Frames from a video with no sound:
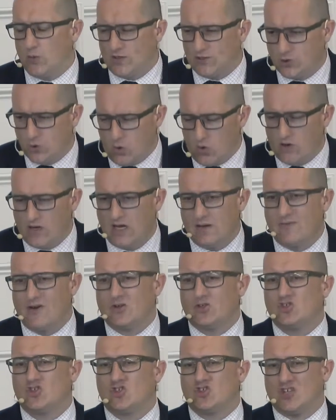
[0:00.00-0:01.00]
We're talking
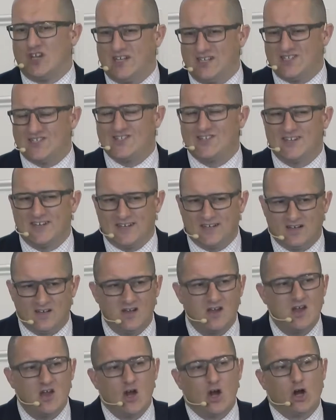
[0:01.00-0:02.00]
about
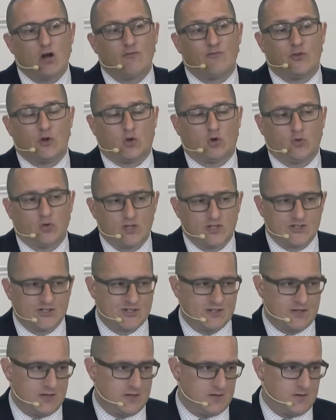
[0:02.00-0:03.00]
chastening of the
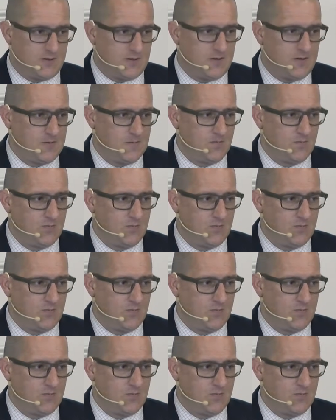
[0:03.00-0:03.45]
Christian.